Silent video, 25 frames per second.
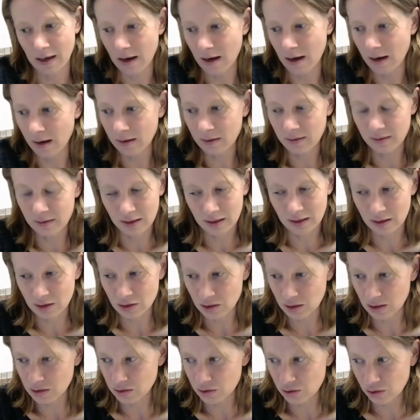I think
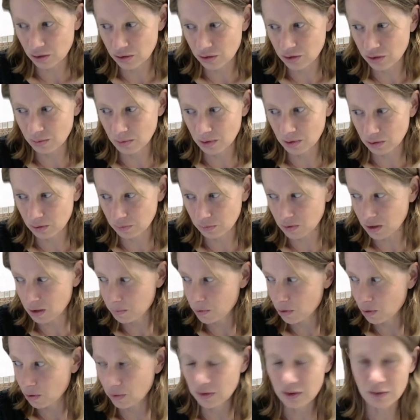it's just a matter of
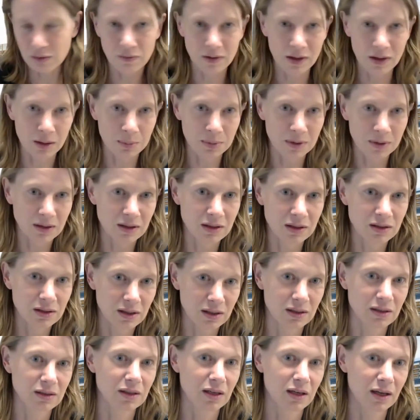keeping on developing these
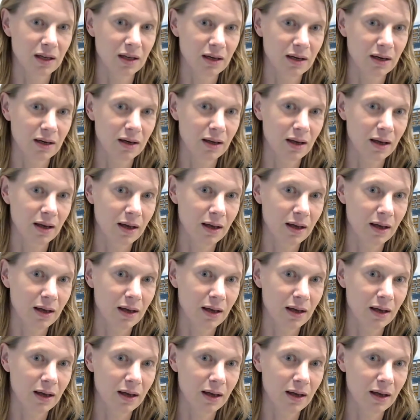things and